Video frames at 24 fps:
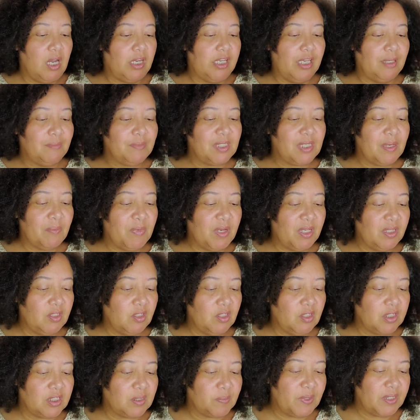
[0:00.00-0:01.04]
Hemp's can be a
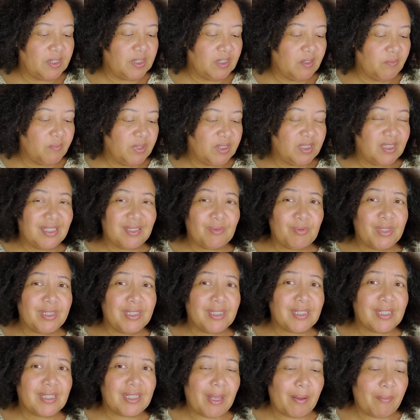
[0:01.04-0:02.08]
little expensive, but this
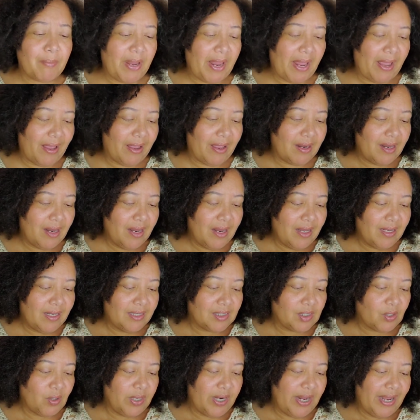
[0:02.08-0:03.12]
one isn't that bad.
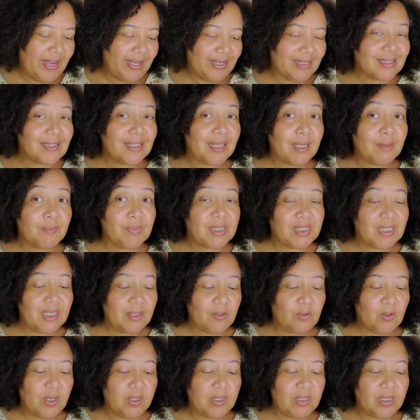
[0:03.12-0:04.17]
So it has hemp
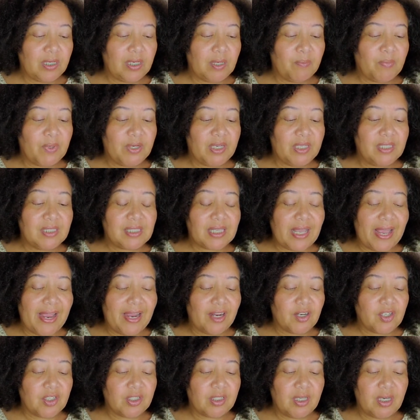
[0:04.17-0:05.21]
seed oil in it, but it's
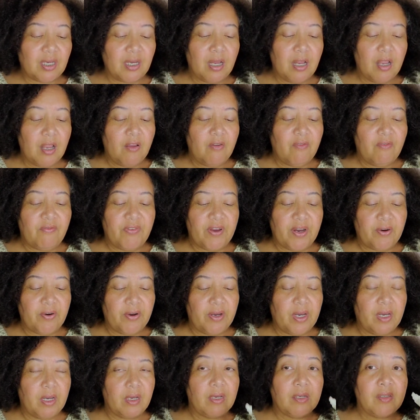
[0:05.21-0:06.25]
actually
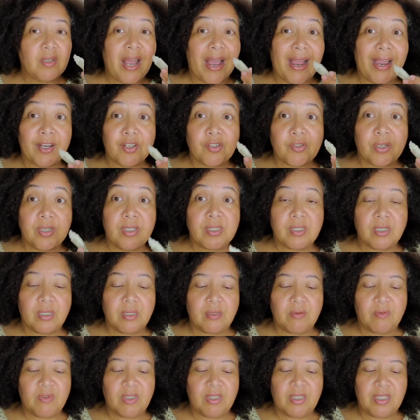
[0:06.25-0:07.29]
very hydrating to
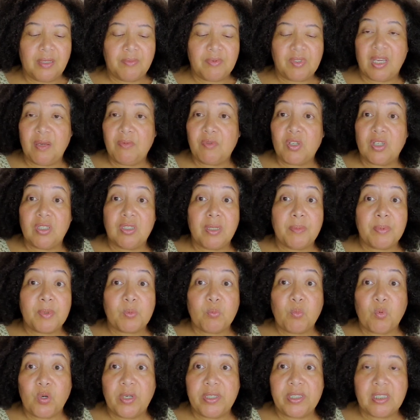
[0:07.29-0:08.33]
the lips. Keeps your
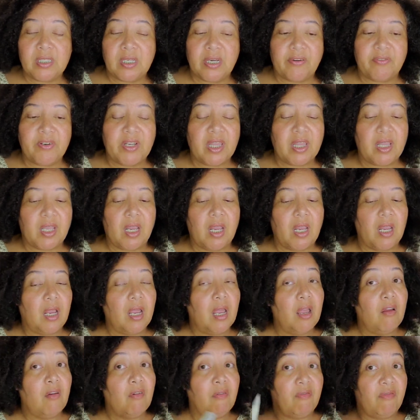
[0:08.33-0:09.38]
lips moist and
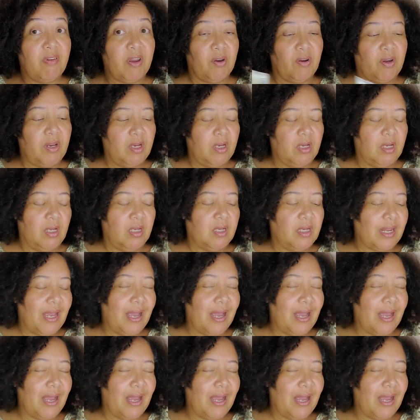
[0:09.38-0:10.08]
everything. Very good.